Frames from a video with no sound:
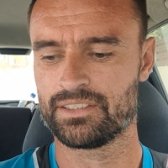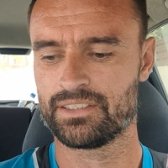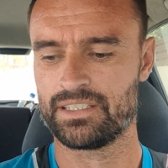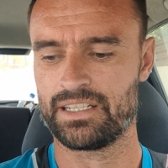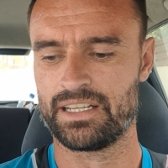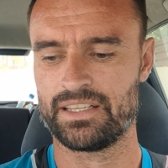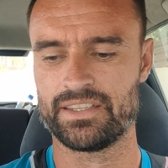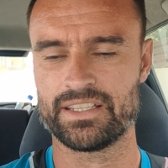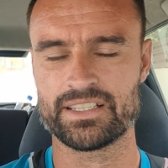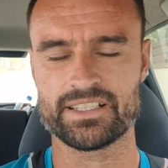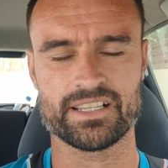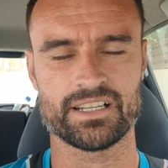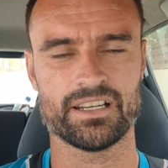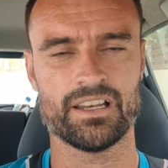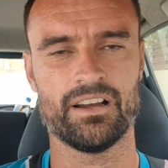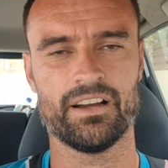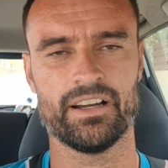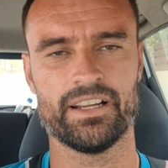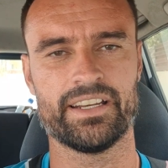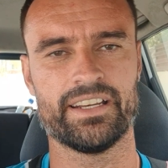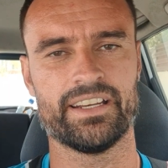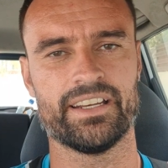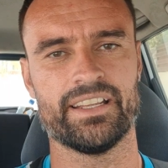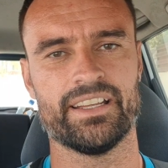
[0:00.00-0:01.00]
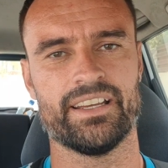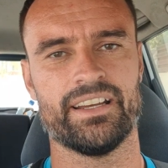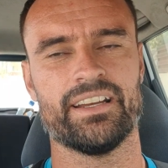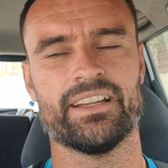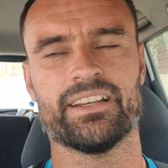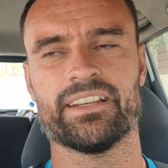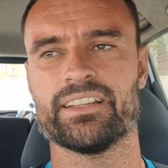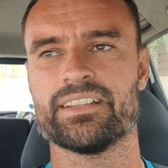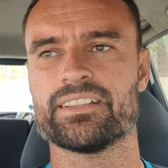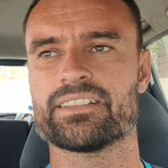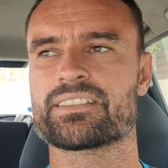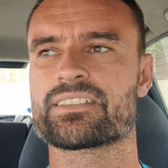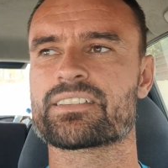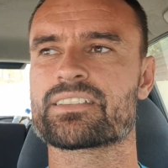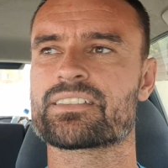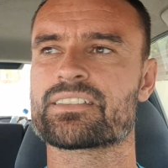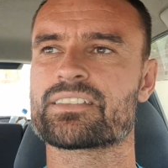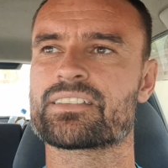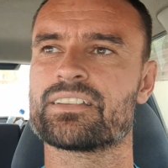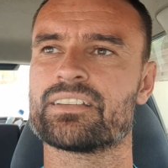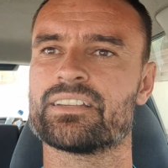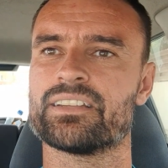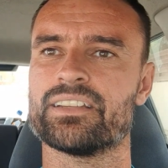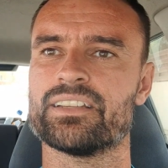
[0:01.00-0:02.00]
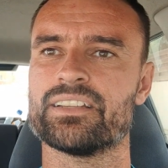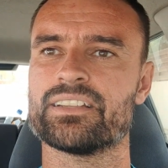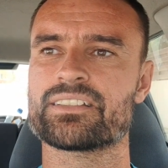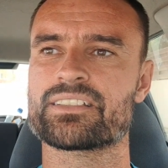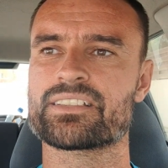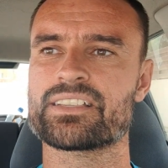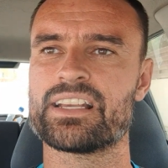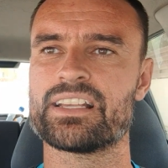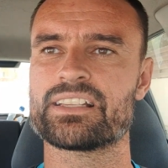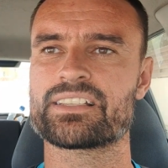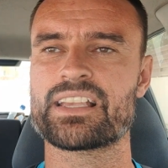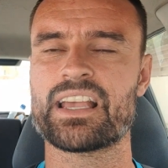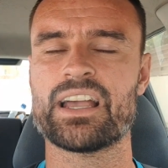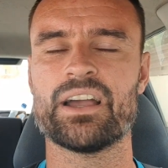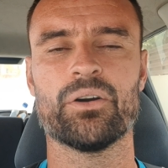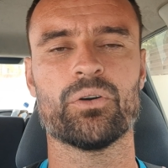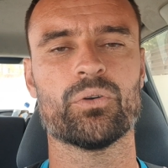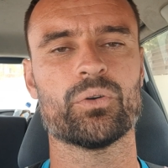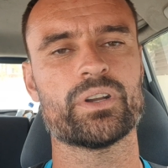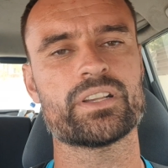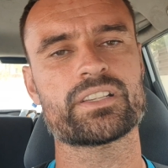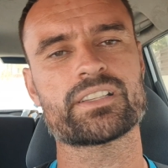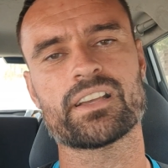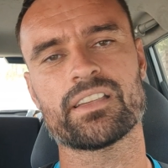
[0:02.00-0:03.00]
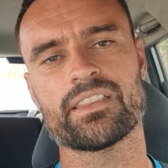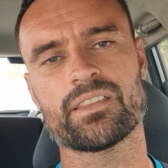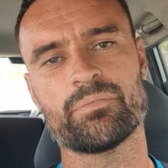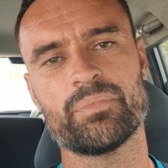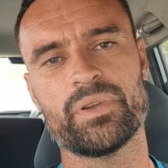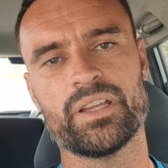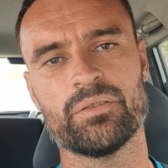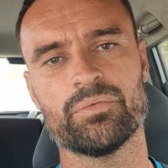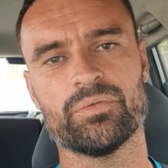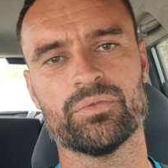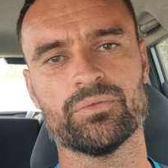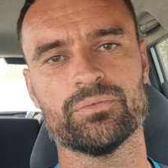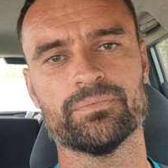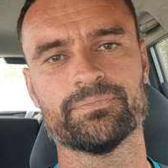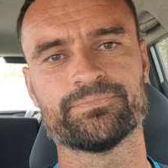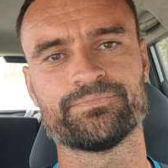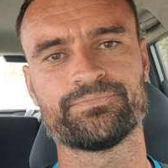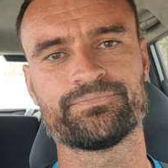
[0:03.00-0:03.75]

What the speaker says: And there's a line in it, and it says, "Hell is other people."